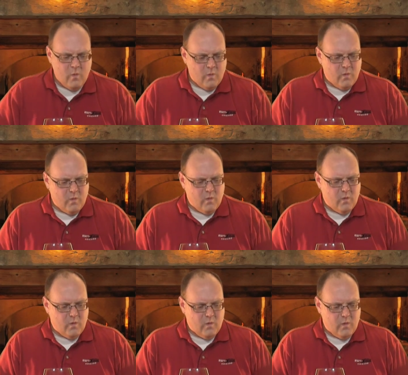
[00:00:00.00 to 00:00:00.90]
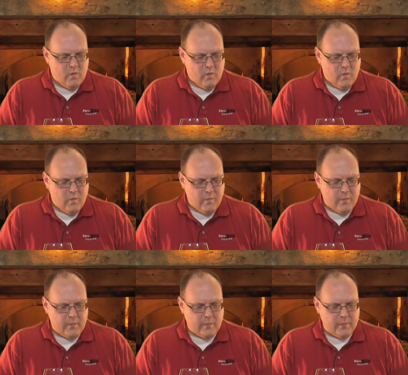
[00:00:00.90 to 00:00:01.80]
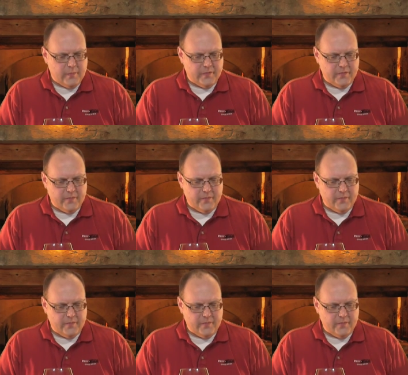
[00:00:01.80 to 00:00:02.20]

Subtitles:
[no speech]